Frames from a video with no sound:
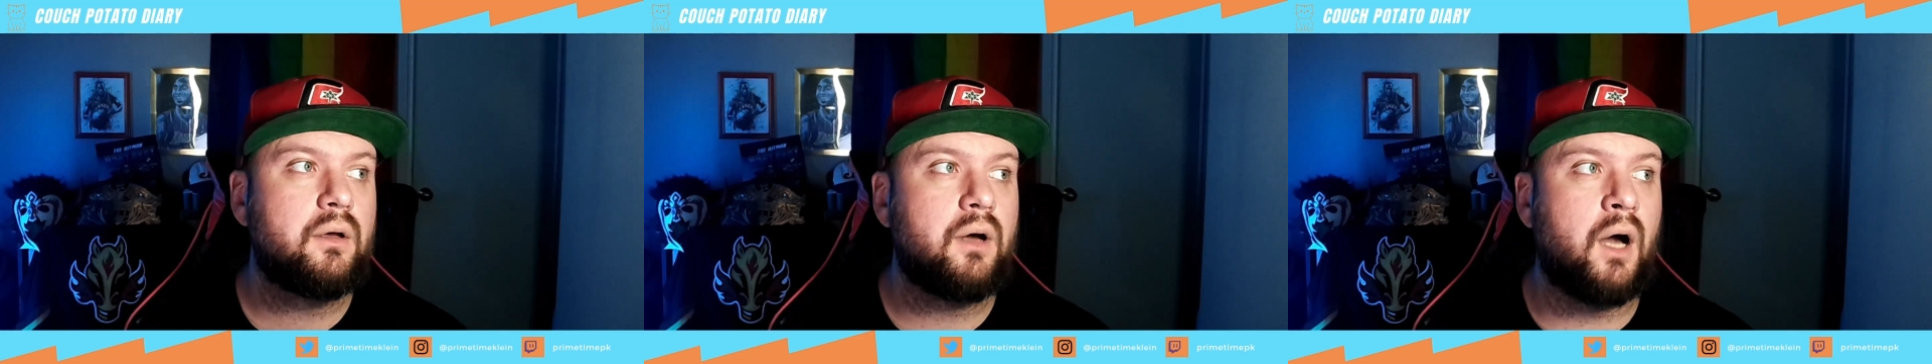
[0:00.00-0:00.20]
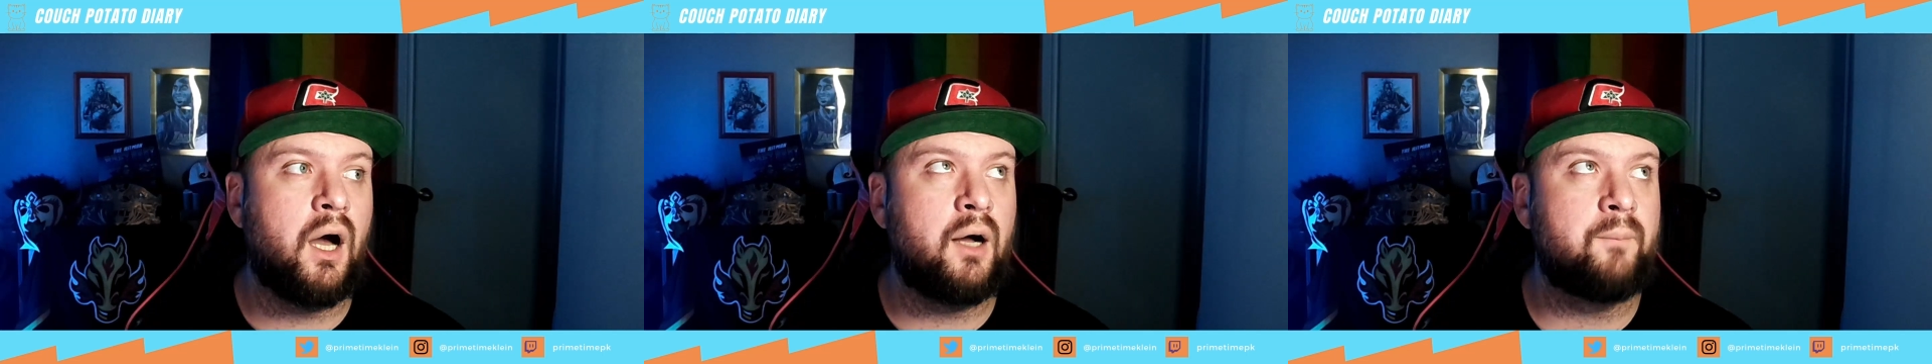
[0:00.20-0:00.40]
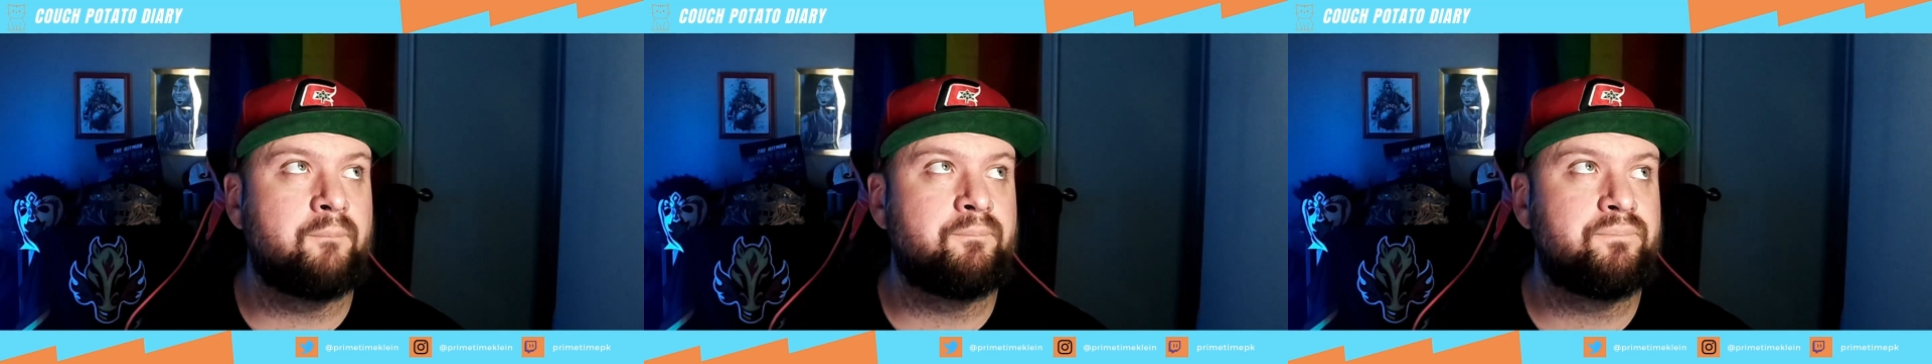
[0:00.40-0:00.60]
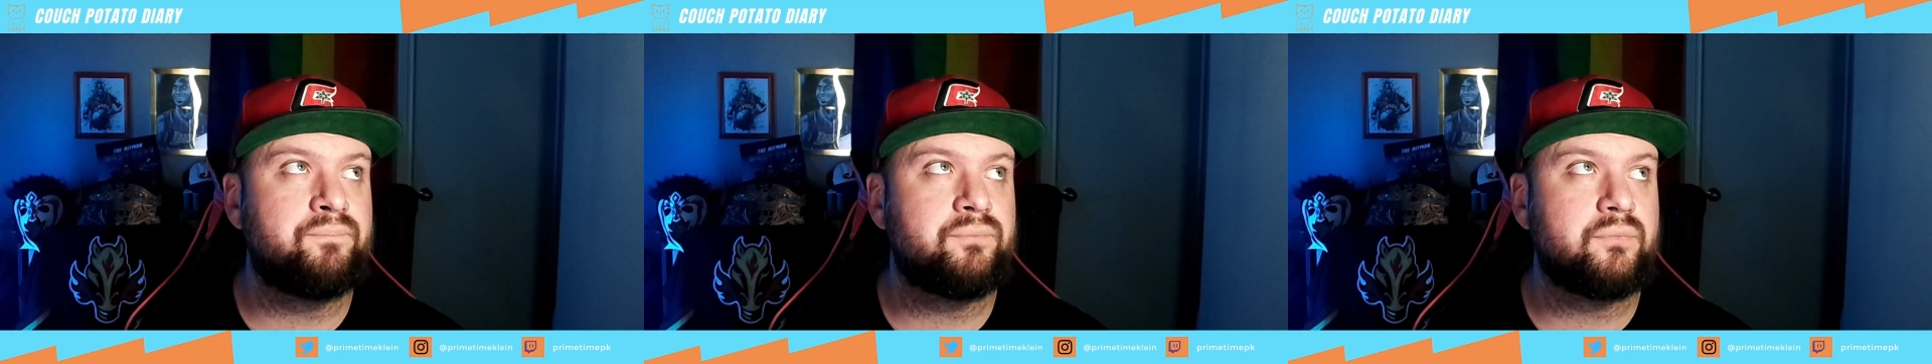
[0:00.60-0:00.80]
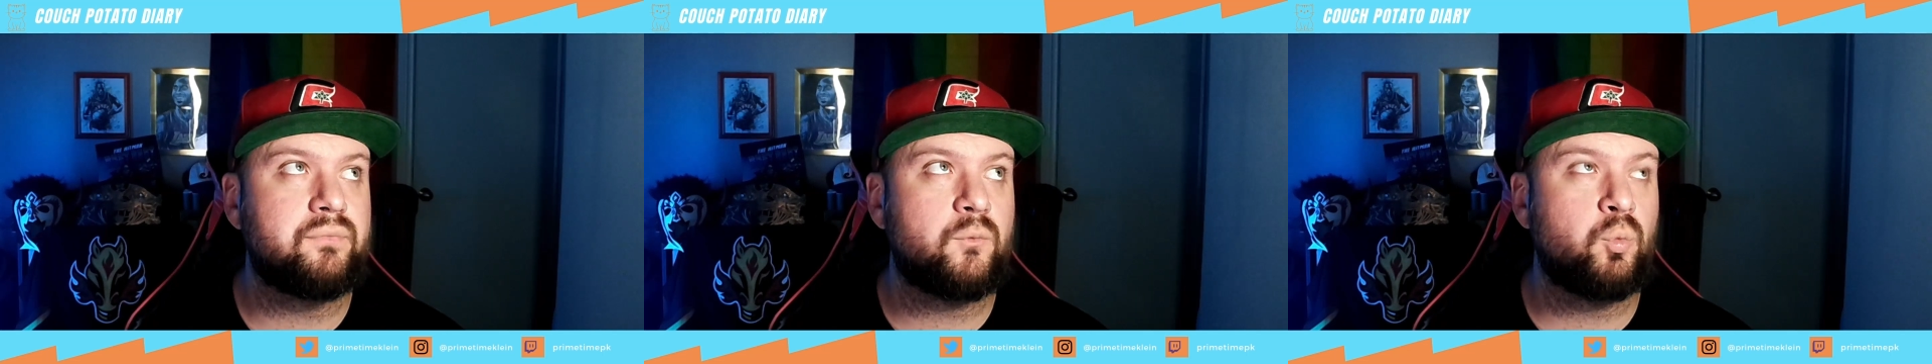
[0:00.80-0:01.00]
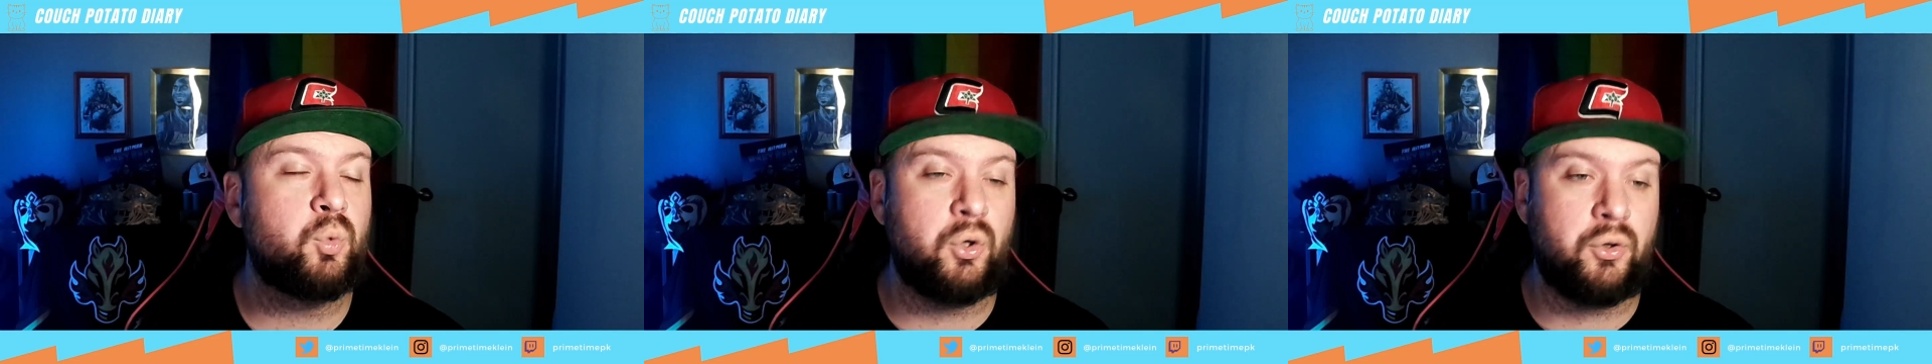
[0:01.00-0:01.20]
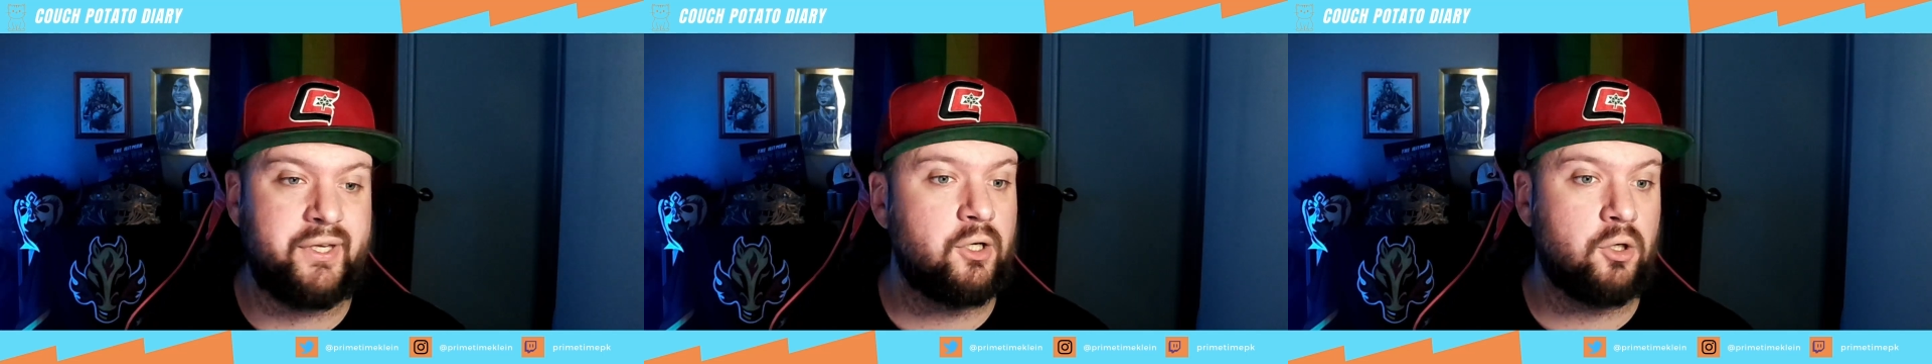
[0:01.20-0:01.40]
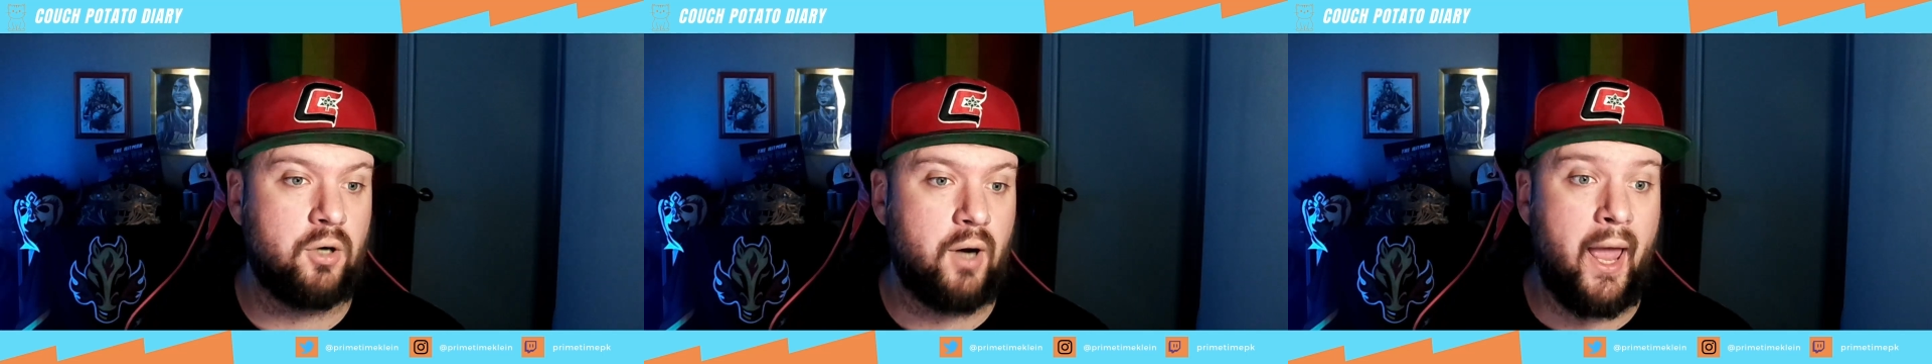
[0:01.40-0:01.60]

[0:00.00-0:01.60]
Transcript: um, will hear